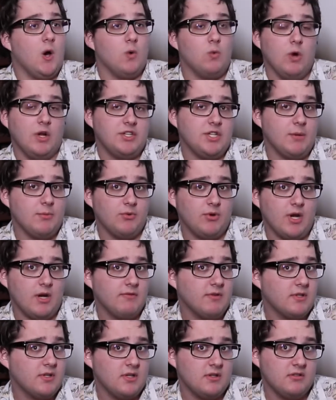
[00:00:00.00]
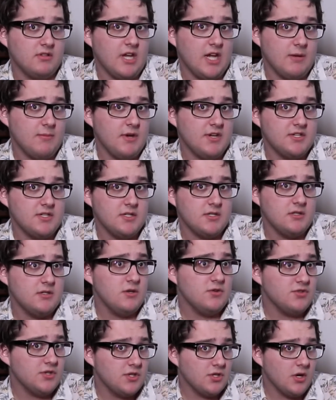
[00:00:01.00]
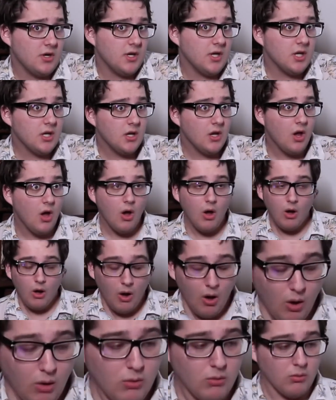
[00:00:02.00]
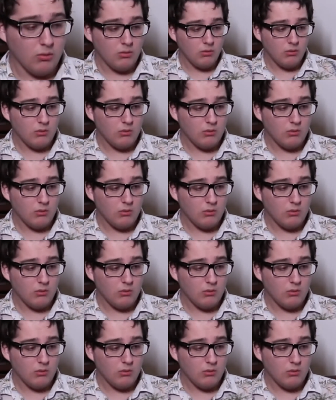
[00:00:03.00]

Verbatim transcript: what demographic does animation usually target? Oh,